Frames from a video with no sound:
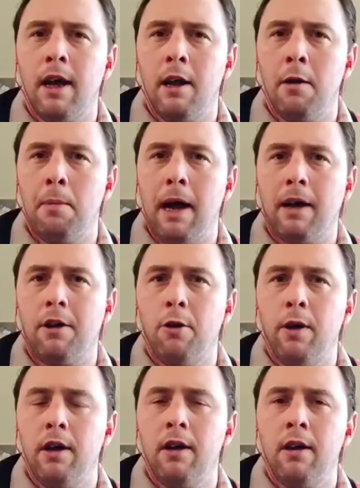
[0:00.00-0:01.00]
then back
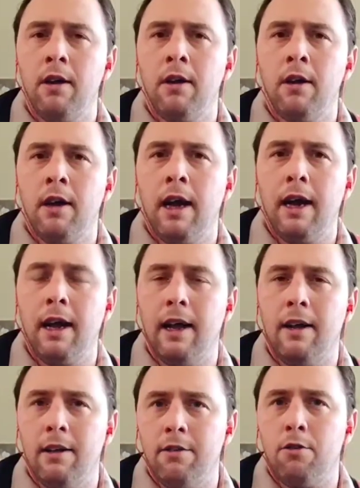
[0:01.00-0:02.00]
to it. And
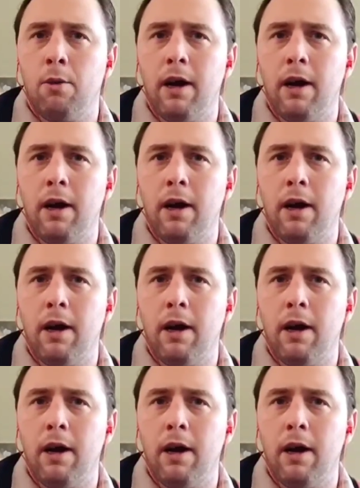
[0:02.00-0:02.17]
it does it